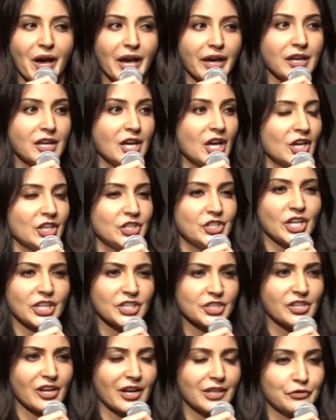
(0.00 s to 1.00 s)
by
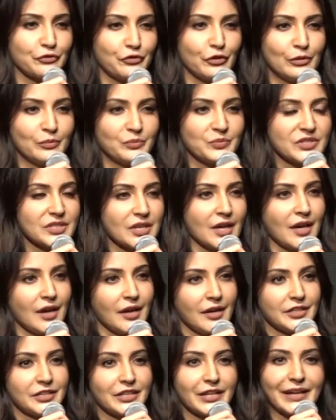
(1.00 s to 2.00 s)
Yash Raj Films,
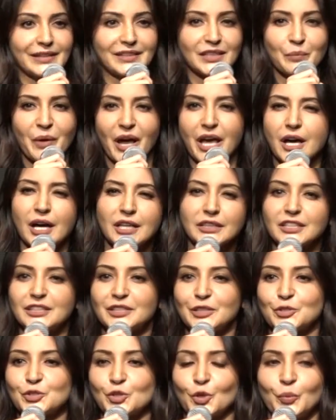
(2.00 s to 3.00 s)
directed by
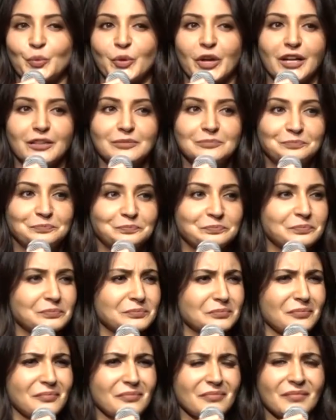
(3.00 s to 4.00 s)
Aditya Chopra.
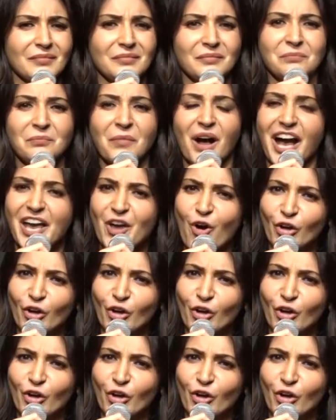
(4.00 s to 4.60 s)
I